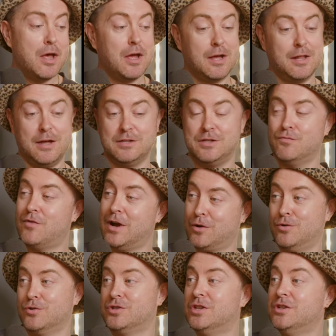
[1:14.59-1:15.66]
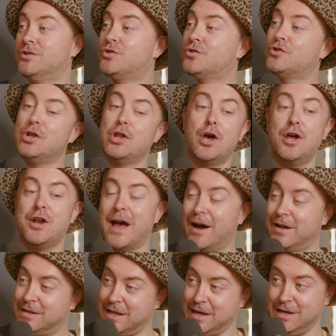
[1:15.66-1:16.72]
collecting records to learn how to
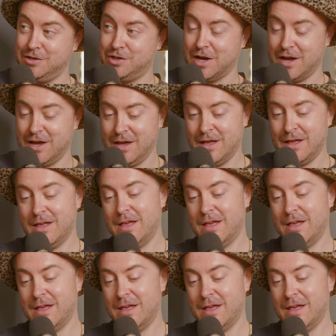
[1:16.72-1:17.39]
DJ,